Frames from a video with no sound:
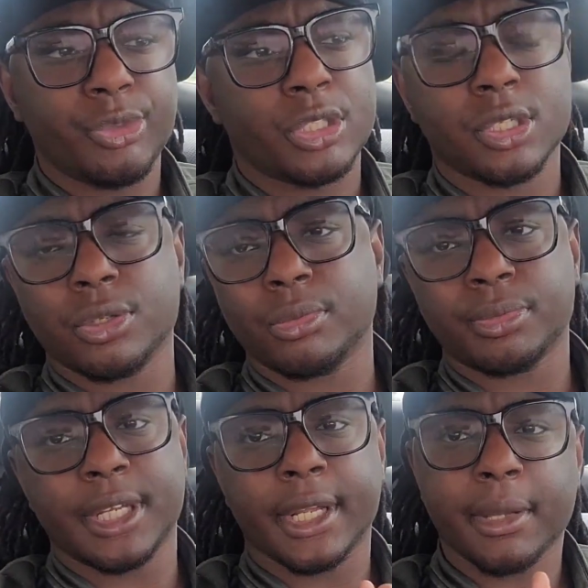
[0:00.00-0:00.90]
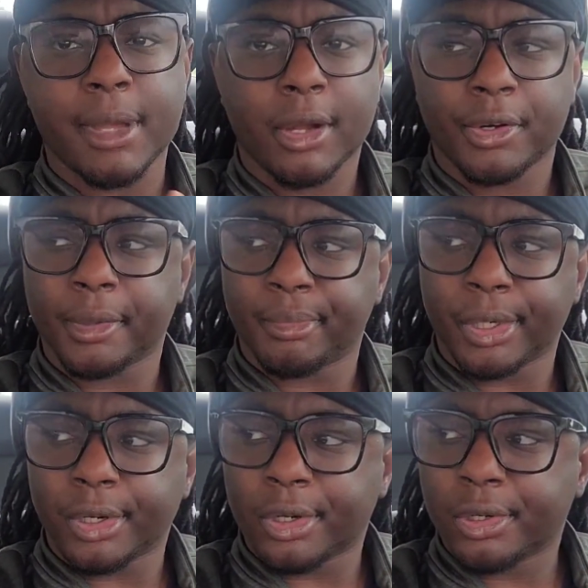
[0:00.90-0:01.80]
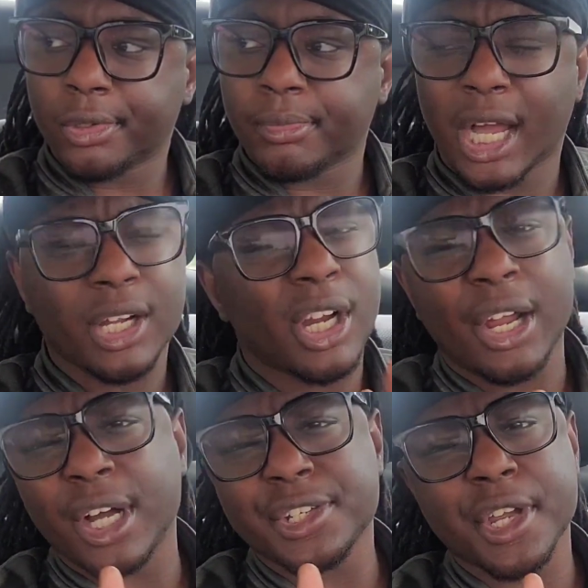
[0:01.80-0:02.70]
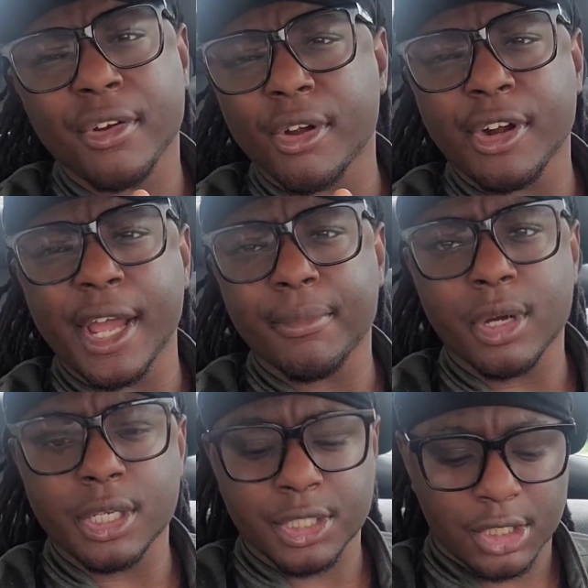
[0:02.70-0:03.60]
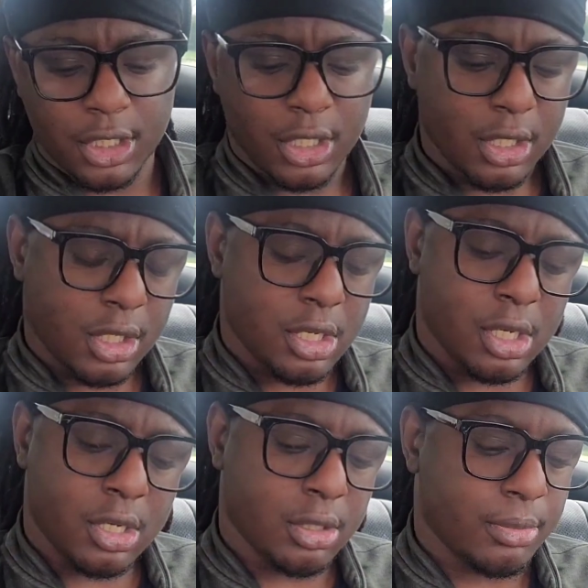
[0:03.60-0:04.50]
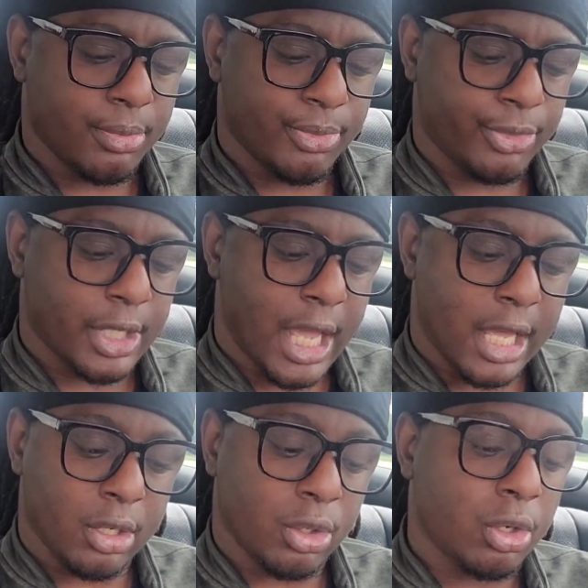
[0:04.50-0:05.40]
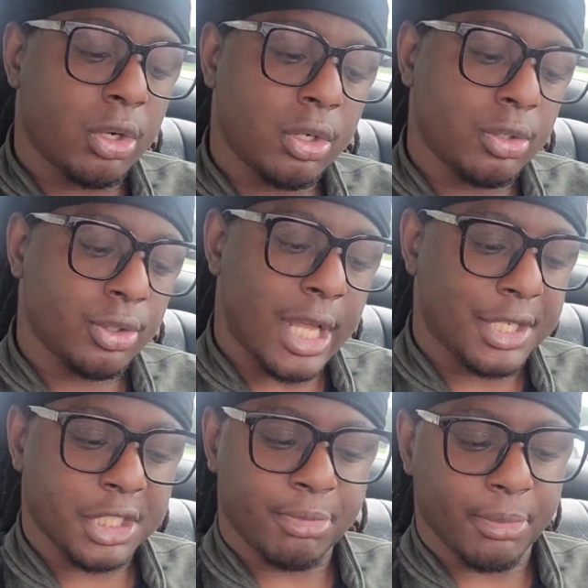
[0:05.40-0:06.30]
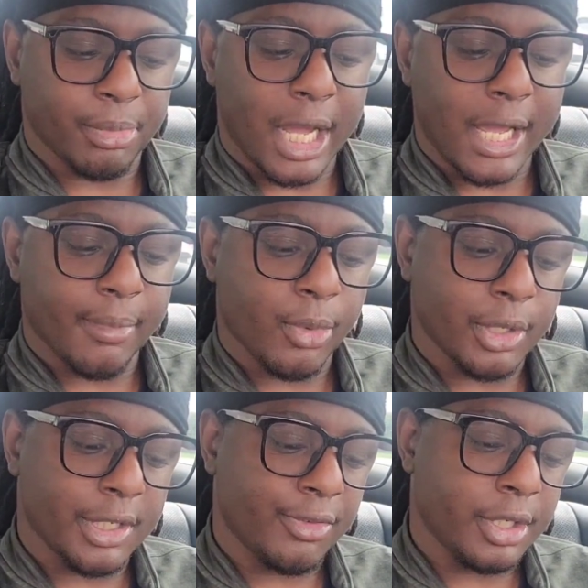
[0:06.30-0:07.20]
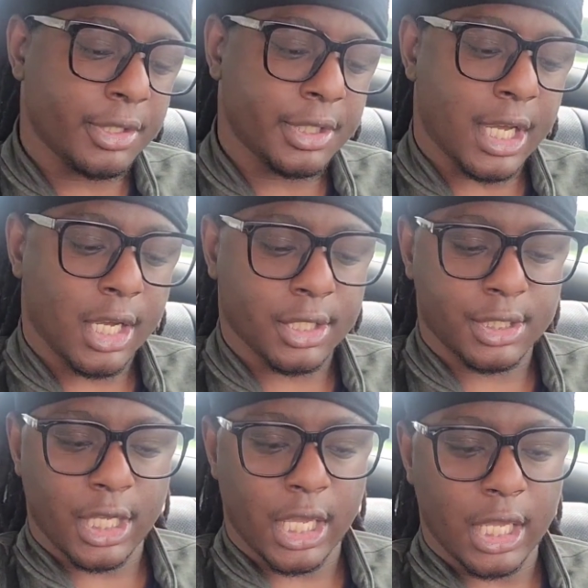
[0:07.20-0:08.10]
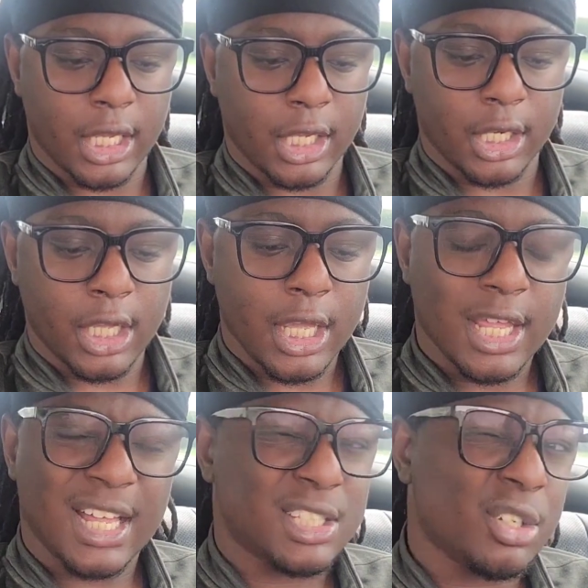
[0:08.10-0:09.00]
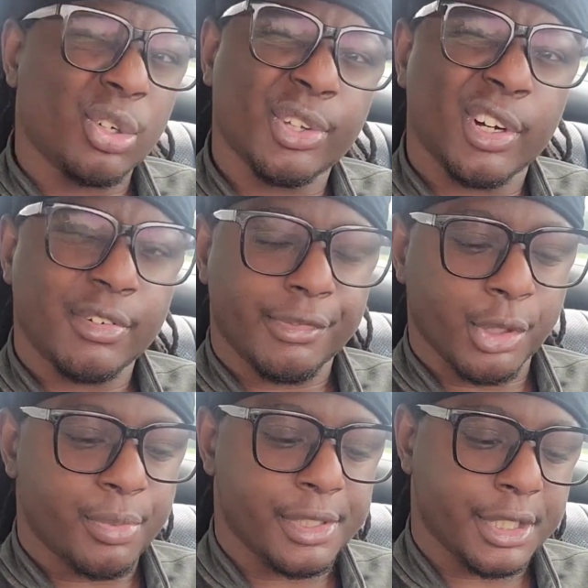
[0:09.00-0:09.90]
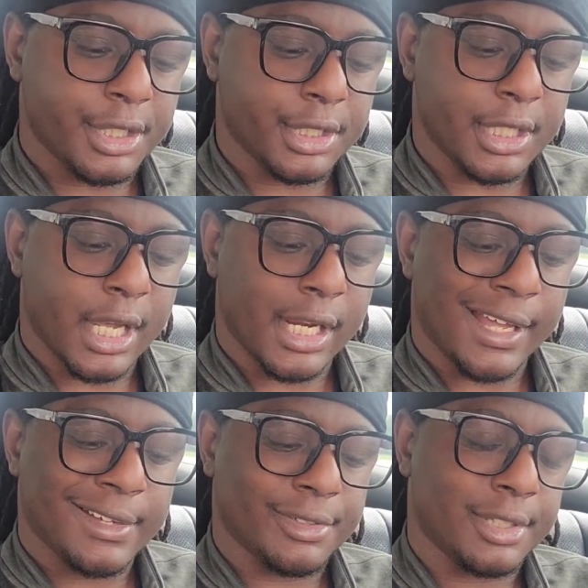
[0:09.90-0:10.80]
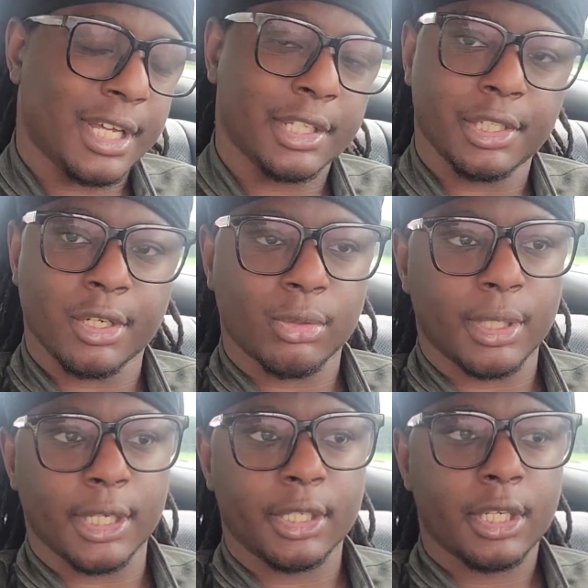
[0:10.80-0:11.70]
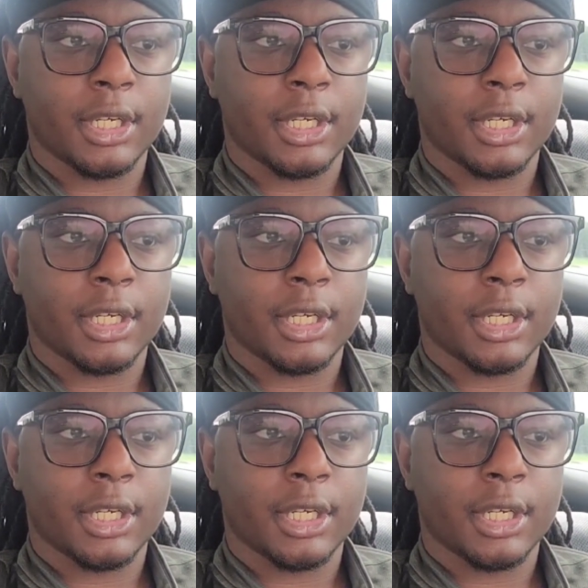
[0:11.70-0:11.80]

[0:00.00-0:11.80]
So plan to get back on the ball. My account hasn't grown that much at all. I just been buying more dividend stocks, and I sold off a few positions that I just like. You know what?